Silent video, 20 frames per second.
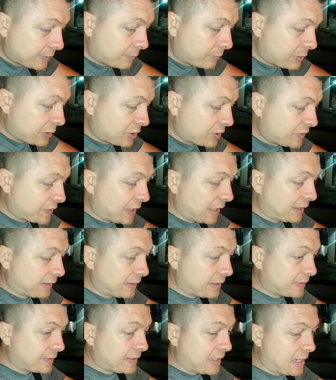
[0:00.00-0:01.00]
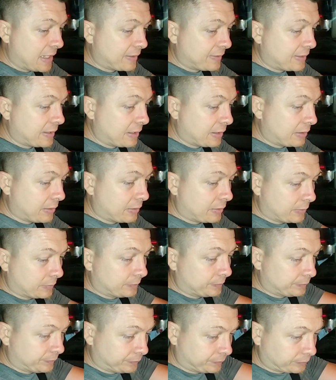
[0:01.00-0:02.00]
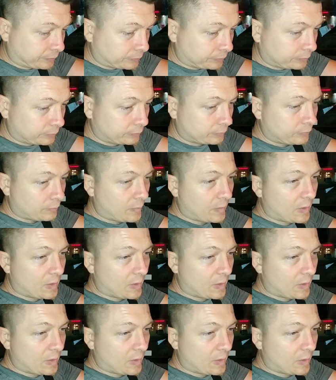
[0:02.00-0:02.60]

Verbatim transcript: which is like this size here. Small.